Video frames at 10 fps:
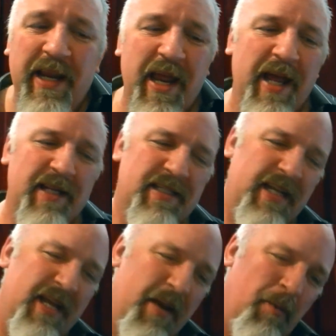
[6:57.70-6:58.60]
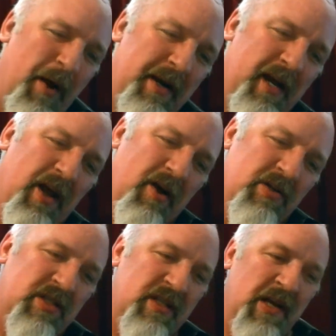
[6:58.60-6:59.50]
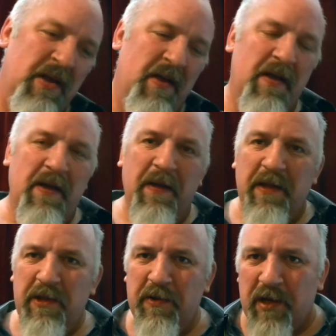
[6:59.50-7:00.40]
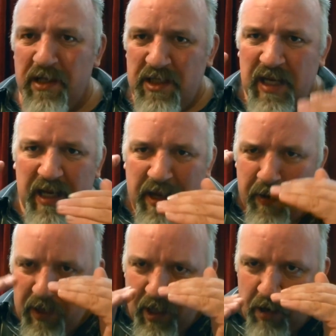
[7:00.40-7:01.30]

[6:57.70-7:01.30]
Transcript: in that in that one glass. You can sit there and